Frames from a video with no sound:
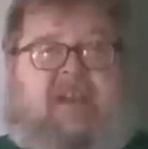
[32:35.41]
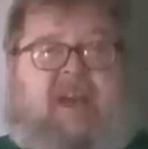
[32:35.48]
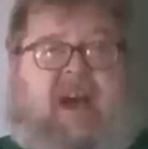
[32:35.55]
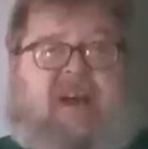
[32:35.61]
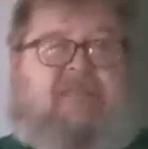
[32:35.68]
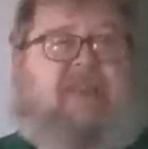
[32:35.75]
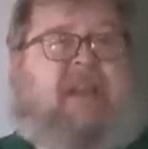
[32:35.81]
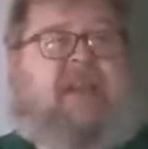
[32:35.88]

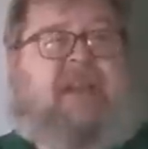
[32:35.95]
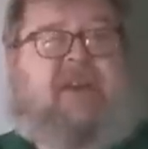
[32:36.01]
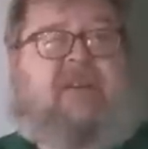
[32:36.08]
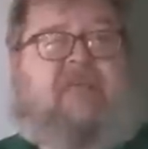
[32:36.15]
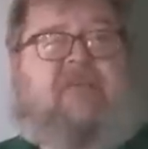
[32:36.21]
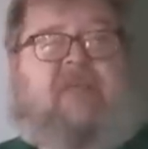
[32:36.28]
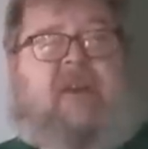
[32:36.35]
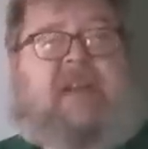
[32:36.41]
I've been here
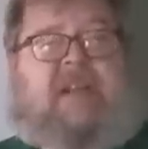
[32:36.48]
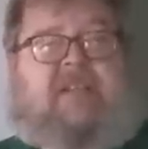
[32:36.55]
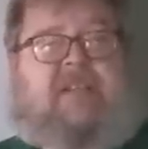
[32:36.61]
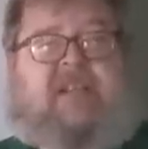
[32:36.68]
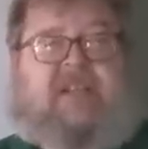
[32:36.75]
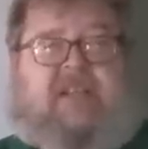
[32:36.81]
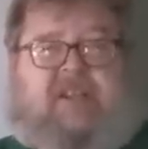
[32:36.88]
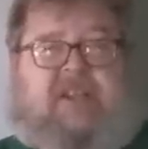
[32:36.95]
for
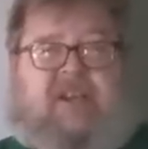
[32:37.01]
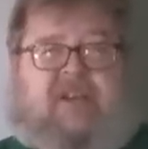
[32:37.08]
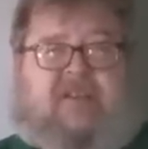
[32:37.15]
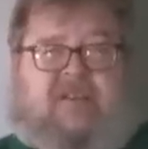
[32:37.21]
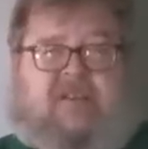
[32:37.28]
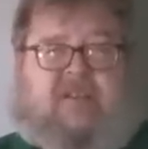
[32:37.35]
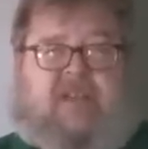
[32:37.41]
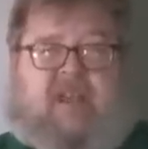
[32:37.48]
18
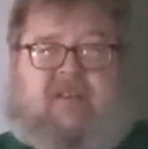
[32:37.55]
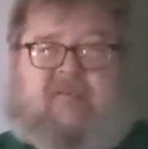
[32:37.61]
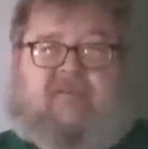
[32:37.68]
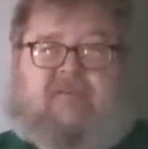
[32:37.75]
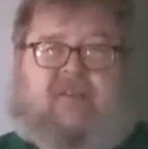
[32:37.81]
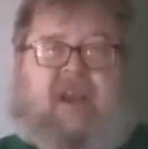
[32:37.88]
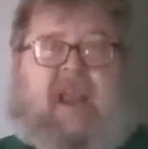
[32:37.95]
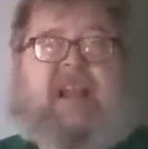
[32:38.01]
years, and
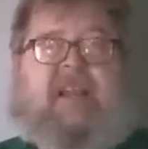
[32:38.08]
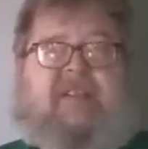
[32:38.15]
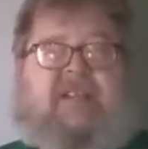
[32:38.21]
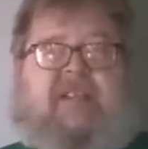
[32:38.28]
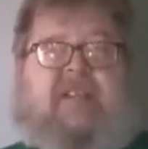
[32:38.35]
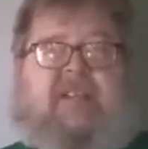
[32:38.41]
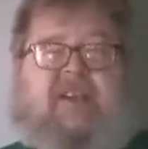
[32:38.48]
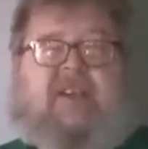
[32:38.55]
for
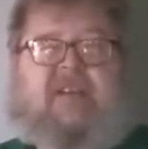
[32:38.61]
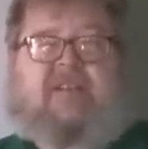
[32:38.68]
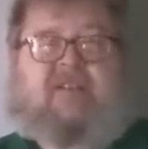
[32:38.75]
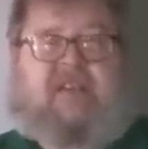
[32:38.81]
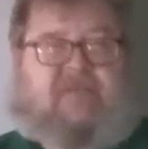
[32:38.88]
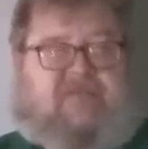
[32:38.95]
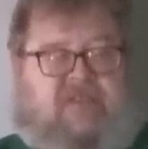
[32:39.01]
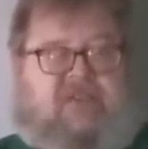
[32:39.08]
18 years
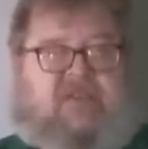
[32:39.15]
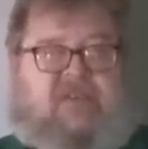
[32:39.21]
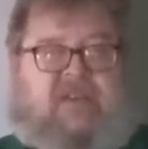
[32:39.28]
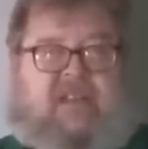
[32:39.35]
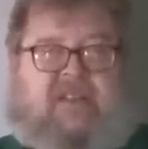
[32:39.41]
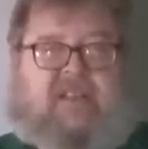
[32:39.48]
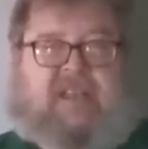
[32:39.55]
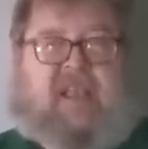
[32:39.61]
I've stood
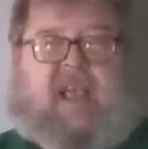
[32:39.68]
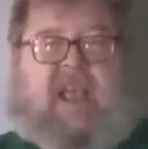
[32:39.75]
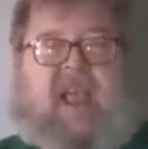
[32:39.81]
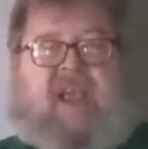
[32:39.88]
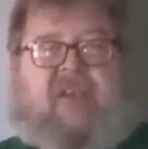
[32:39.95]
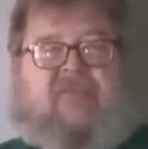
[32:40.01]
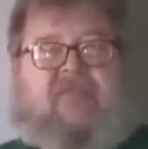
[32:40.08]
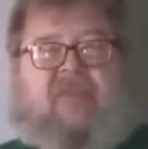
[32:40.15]
in the
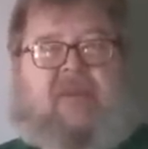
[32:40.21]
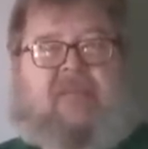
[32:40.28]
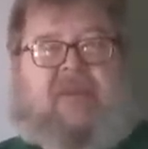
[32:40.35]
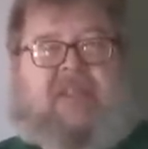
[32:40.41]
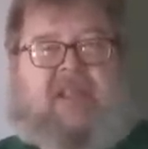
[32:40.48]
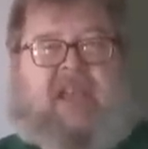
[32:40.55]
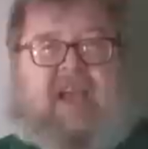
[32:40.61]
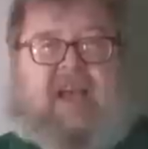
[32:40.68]
atrium of
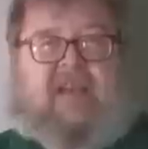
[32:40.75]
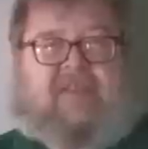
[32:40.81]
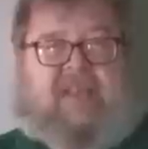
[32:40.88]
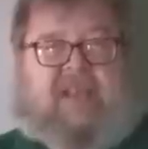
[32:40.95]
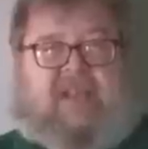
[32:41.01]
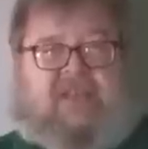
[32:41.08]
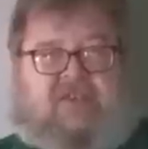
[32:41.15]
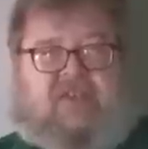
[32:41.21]
the
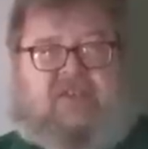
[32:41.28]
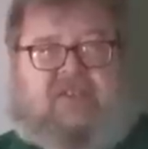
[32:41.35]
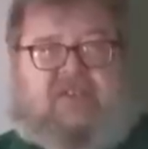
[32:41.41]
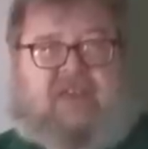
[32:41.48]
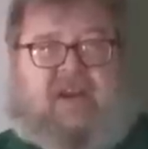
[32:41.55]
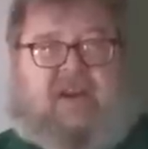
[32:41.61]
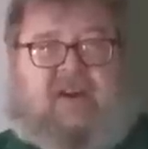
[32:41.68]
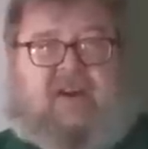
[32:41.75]
Convocation
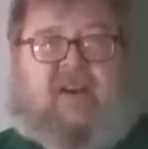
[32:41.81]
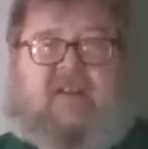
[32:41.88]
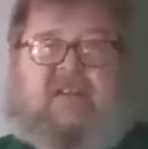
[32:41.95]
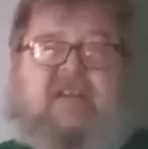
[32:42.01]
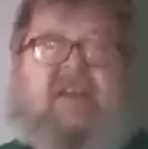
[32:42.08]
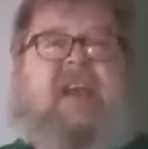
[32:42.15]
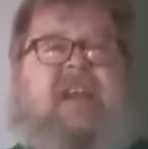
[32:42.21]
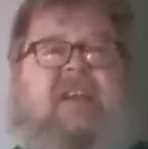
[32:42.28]
Center
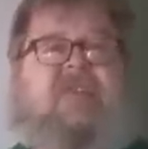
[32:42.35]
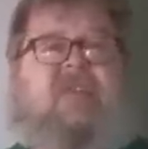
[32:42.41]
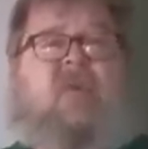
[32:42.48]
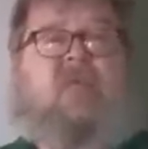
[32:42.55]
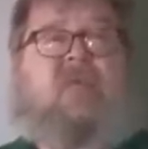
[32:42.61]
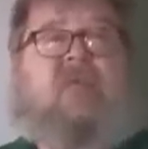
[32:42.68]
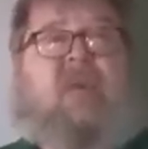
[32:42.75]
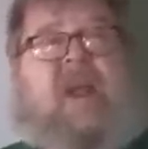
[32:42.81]
and
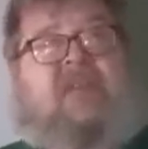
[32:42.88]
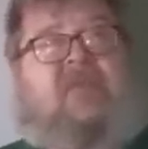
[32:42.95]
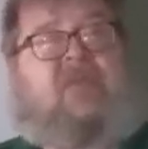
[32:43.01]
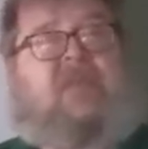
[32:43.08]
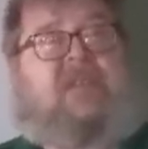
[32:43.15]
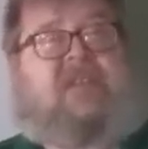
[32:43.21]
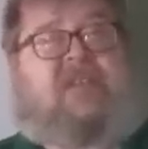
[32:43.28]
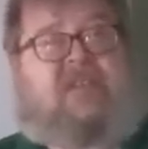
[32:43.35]
told
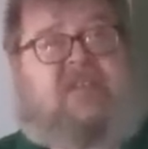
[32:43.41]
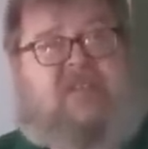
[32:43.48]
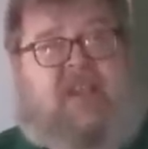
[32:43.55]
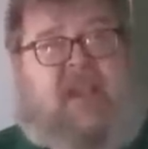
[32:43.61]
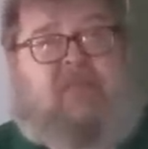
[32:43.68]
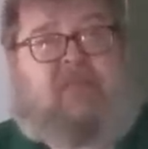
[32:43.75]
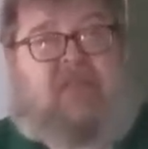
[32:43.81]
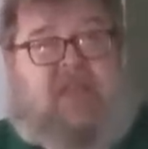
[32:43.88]
graduates the
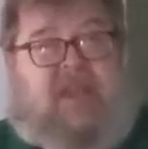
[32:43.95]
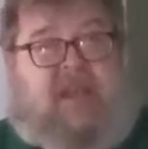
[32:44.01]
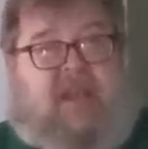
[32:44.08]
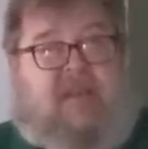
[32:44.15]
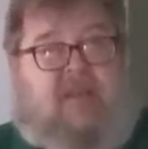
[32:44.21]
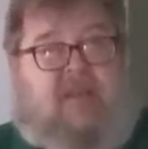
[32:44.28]
same thing